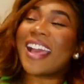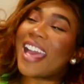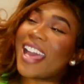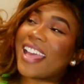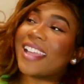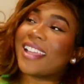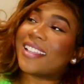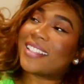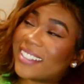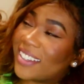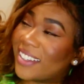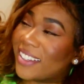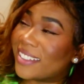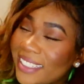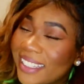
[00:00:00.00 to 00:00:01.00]
Hi,
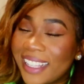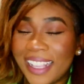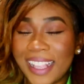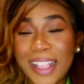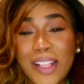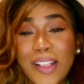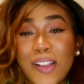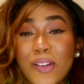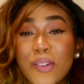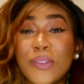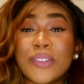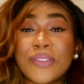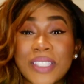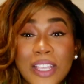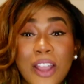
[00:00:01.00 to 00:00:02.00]
God.
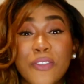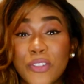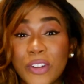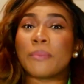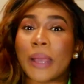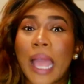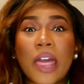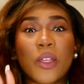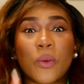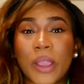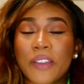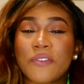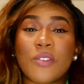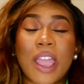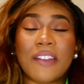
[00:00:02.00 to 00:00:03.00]
We've suffered. By the way,
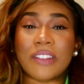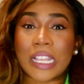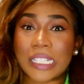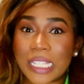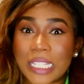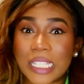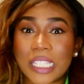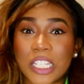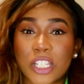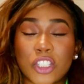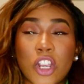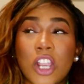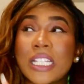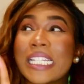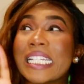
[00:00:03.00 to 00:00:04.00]
if you have not seen this here,
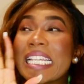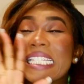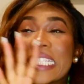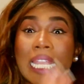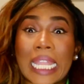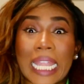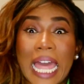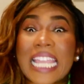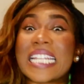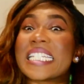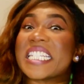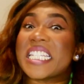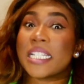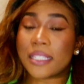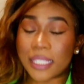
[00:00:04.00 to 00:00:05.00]
Charlotte is
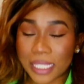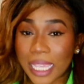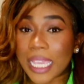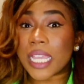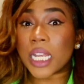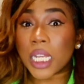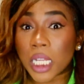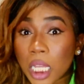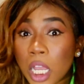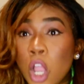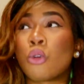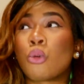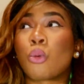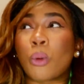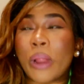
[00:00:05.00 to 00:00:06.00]
light-skinned,
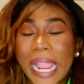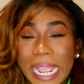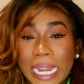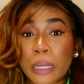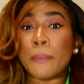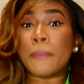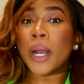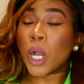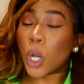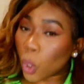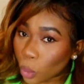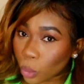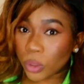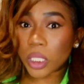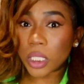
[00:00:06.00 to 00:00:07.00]

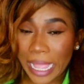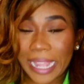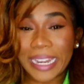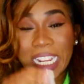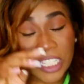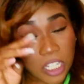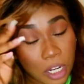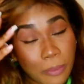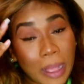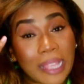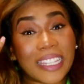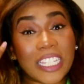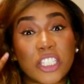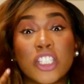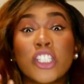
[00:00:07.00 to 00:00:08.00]
red-boned. And they're talking
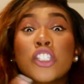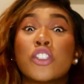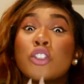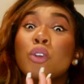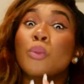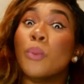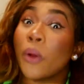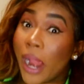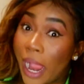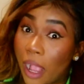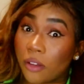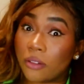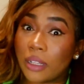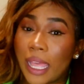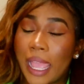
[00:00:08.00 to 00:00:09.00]
about that she's too
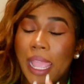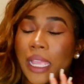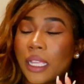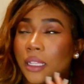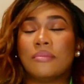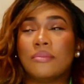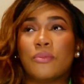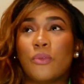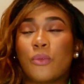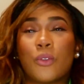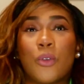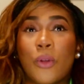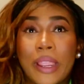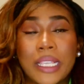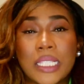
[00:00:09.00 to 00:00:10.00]
brown, like
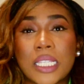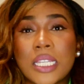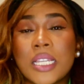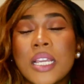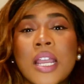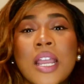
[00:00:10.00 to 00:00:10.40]
crazy,